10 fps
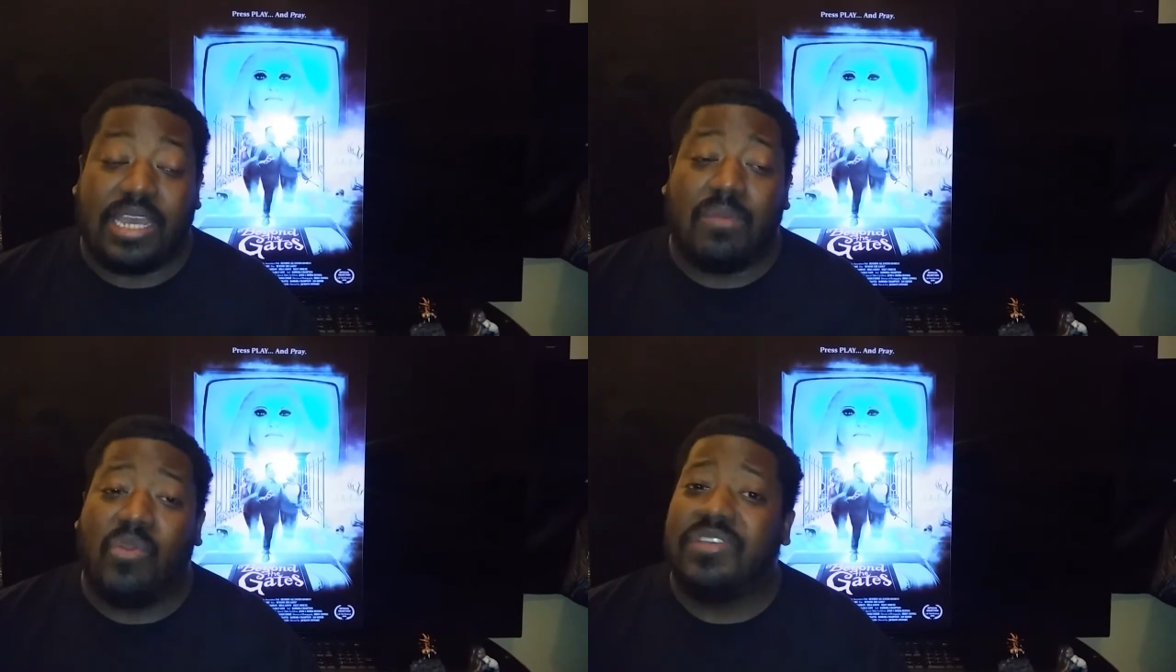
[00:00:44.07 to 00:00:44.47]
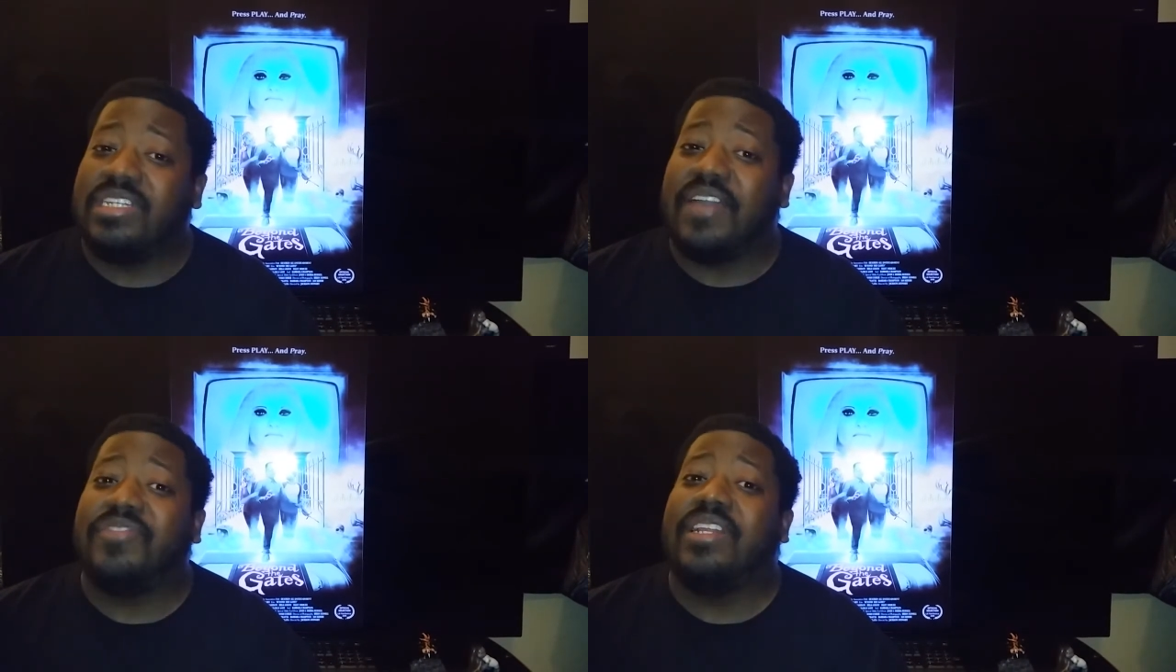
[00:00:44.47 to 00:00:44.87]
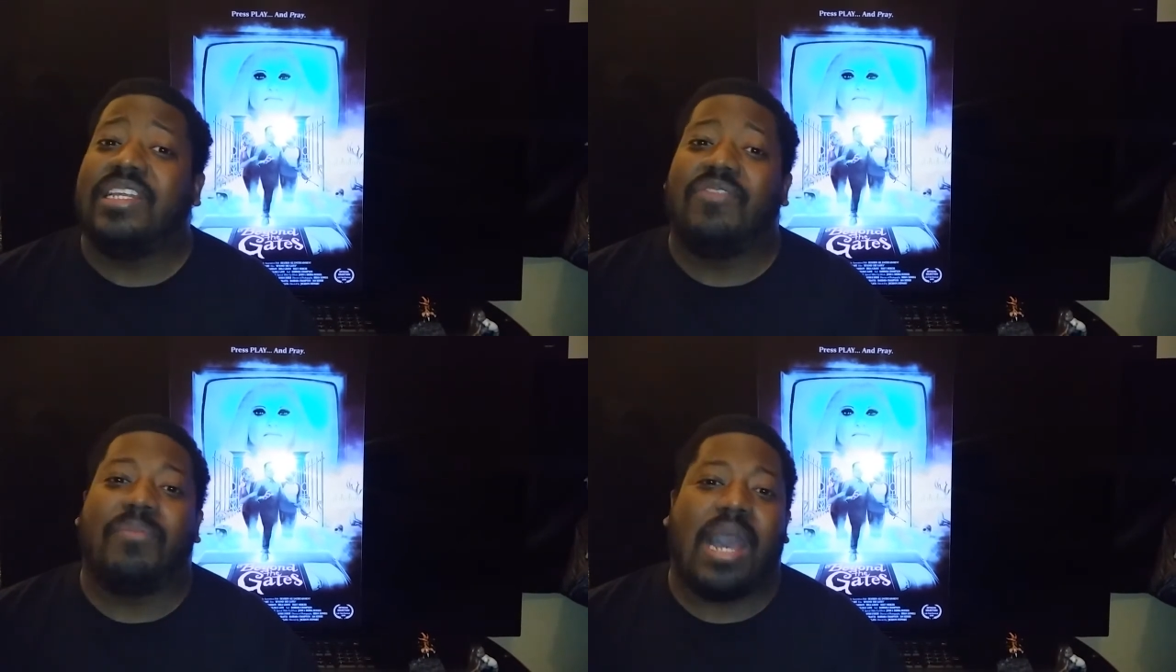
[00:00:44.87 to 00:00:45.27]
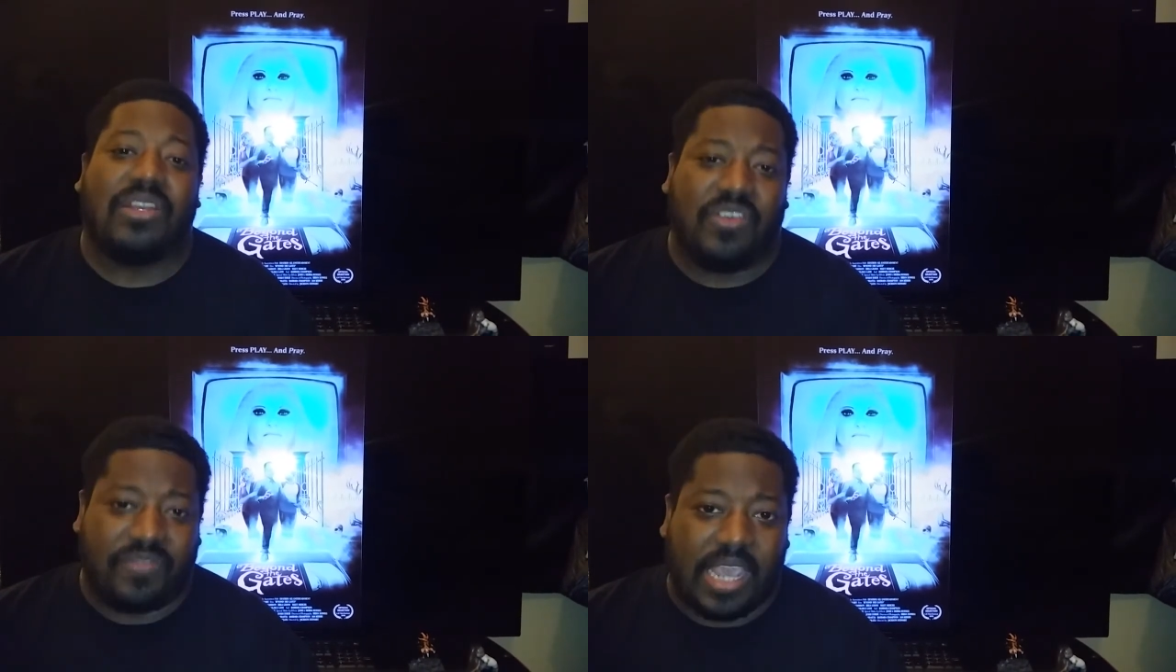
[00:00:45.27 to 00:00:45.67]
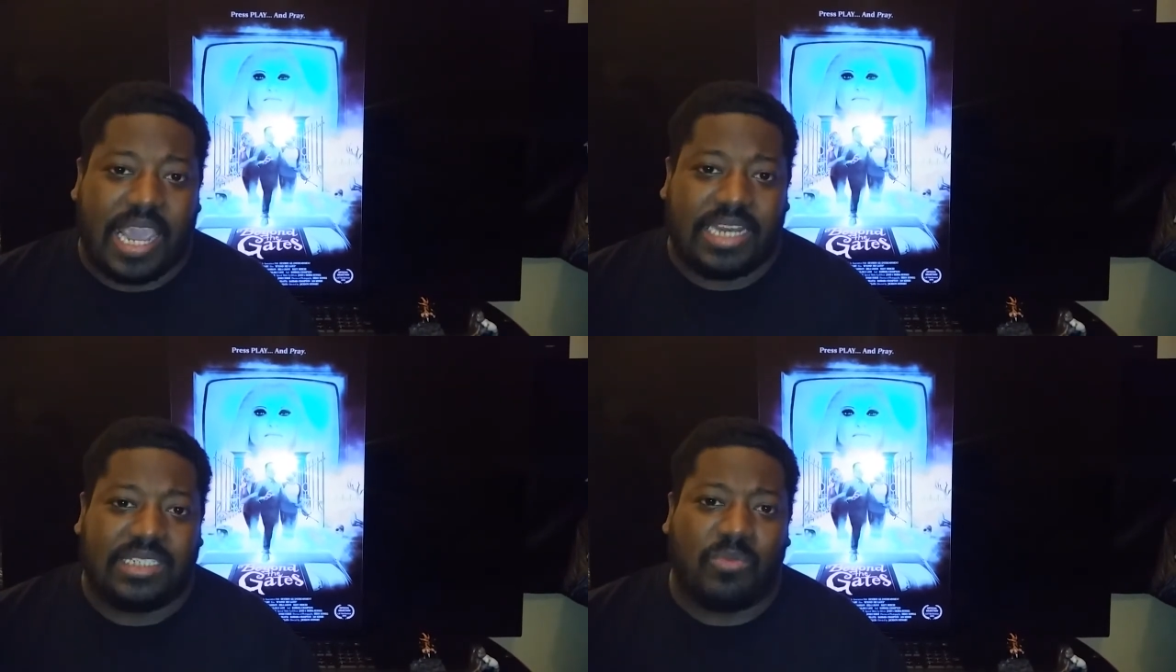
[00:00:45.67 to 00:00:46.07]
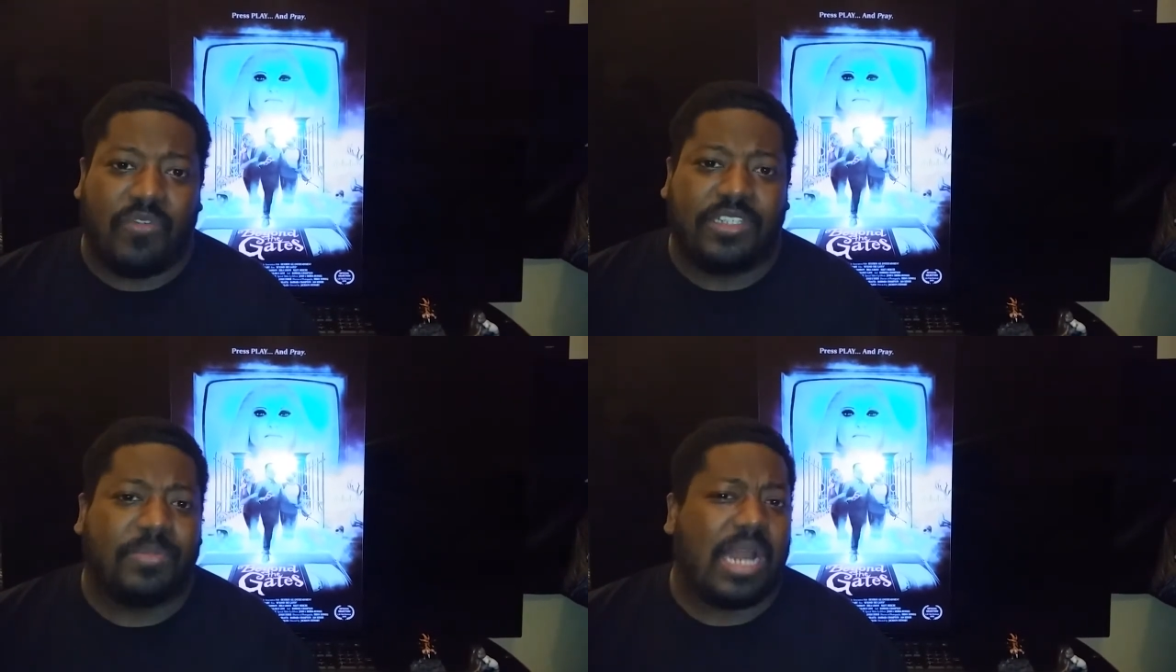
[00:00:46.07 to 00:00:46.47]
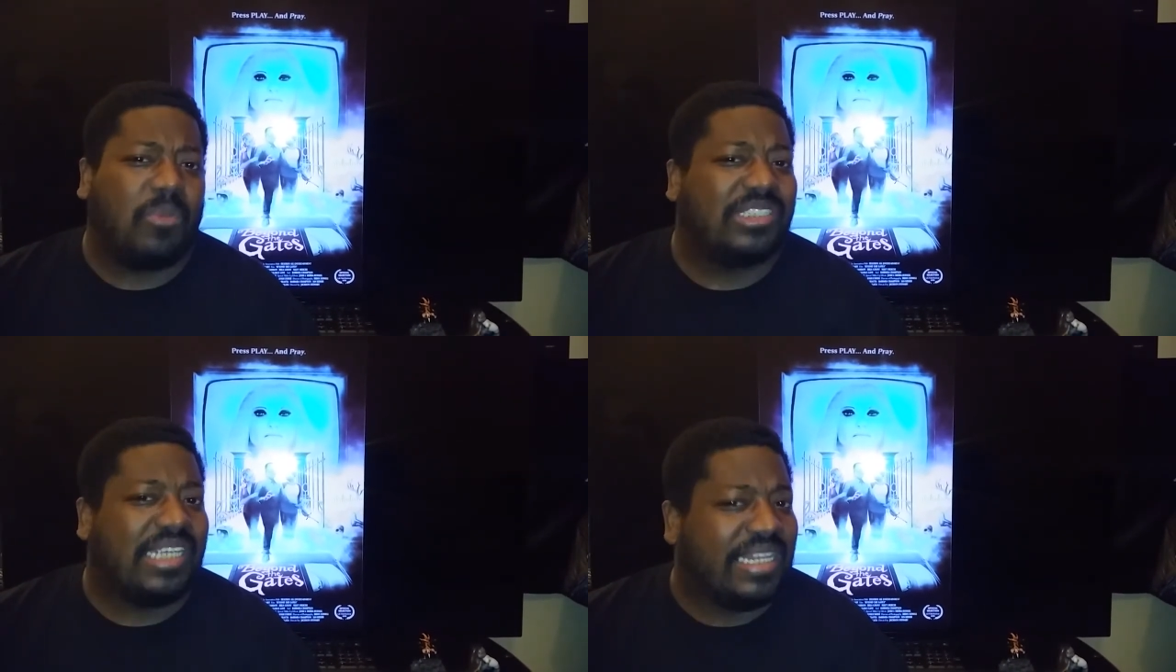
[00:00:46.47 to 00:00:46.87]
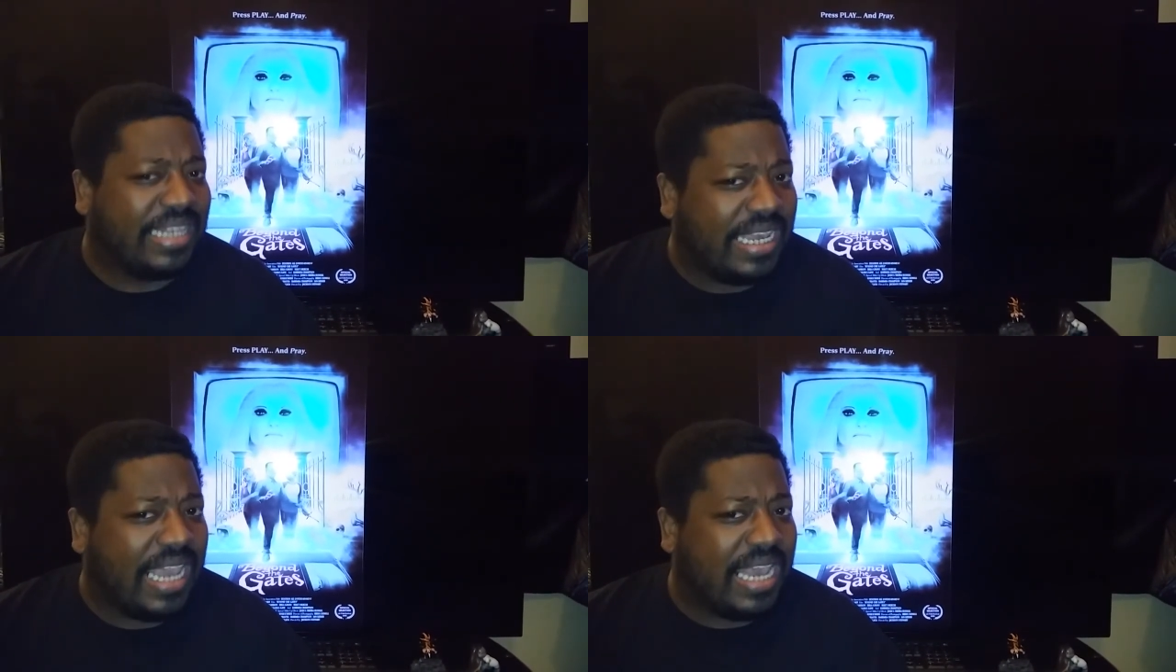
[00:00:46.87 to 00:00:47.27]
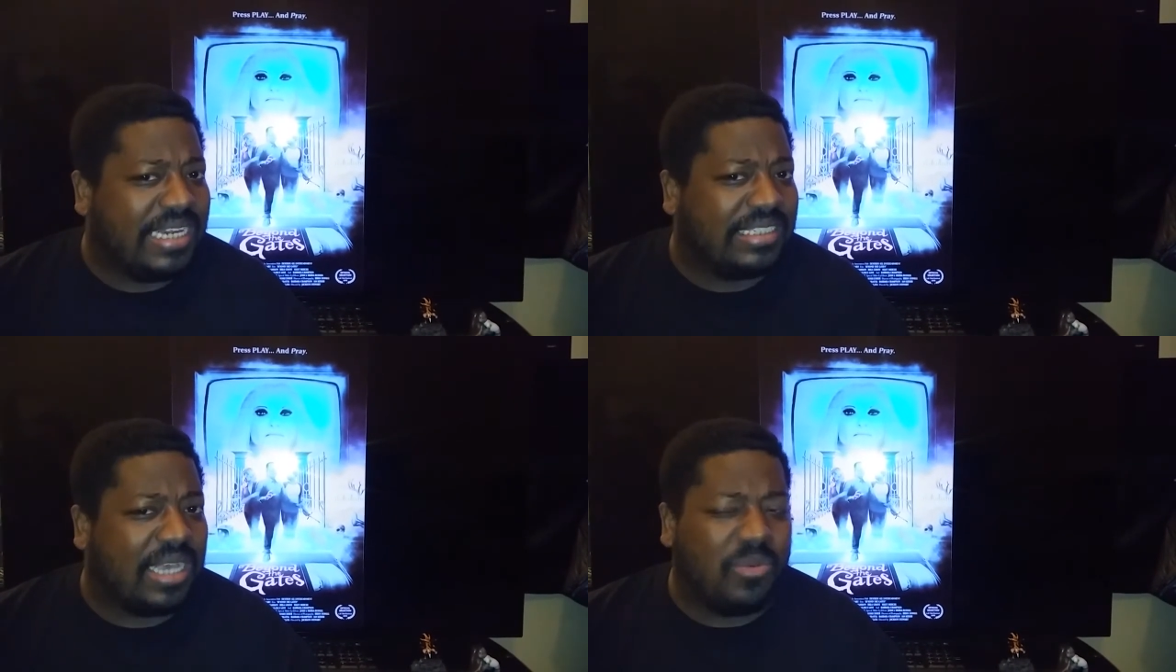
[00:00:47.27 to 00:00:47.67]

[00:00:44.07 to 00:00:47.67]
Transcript: And the movie definitely remind you of the 80s movies, but I would say late 80s.